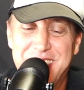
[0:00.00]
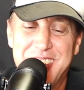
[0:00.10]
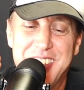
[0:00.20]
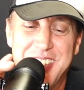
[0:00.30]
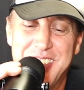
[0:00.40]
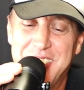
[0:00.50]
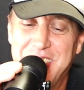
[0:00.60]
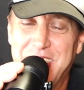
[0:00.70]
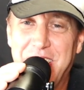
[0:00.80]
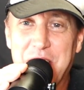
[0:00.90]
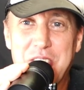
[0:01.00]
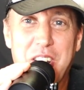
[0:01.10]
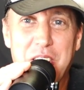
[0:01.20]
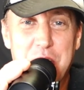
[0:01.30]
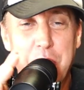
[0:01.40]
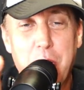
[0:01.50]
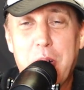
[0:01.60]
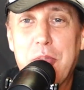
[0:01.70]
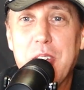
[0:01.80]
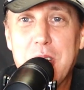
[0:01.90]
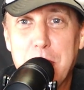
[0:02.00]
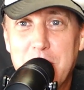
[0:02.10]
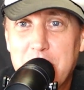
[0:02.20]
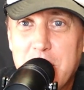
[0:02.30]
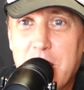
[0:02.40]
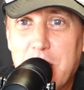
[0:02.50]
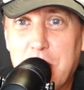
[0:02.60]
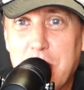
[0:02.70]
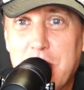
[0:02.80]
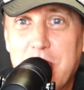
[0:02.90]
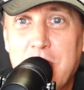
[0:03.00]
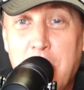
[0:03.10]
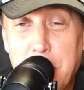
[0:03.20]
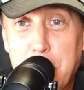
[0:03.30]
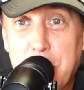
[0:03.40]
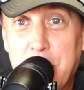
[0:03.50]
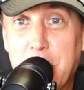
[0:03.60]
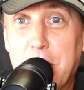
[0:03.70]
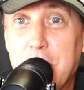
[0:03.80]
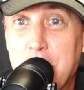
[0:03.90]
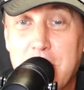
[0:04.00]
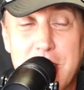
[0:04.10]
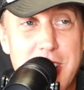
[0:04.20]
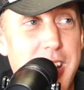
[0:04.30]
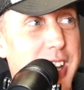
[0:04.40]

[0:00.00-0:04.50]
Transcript: Yeah. It's not a $250 million comic book film that you get today.